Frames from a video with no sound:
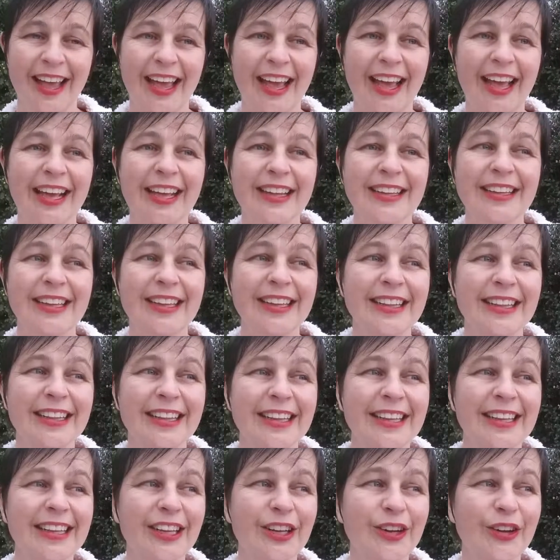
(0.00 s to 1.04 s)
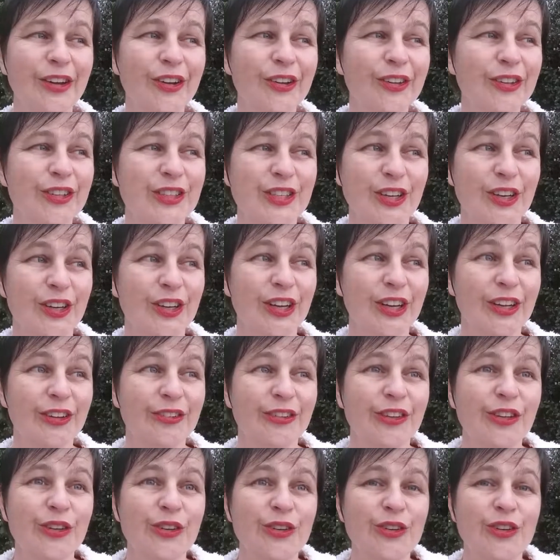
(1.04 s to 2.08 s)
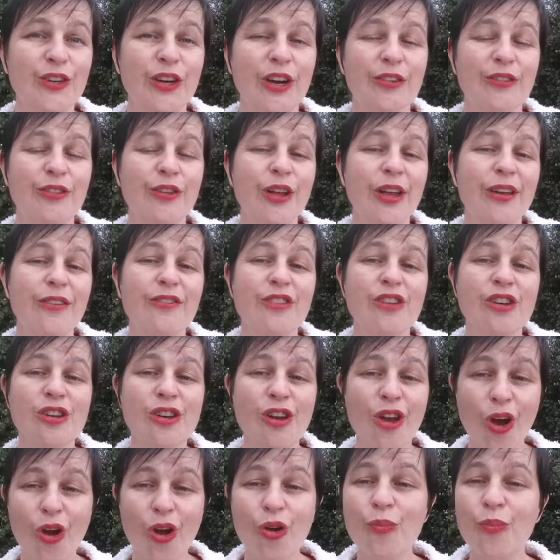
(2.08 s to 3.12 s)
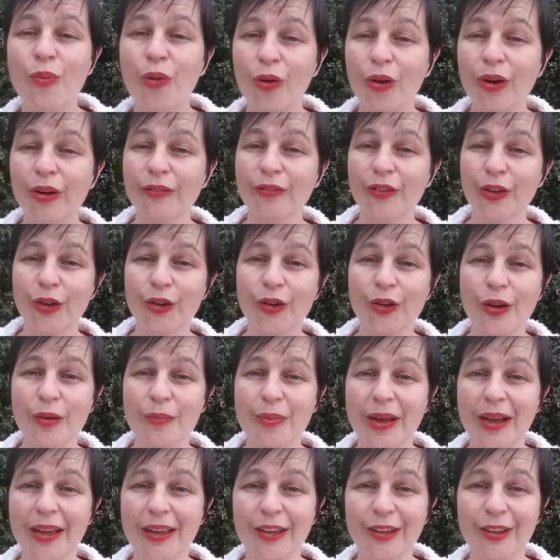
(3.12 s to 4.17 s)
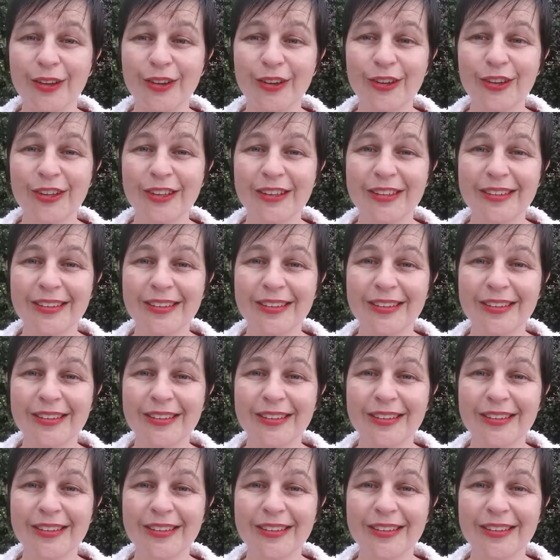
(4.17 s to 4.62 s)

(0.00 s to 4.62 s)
And so if you have no point of view about you,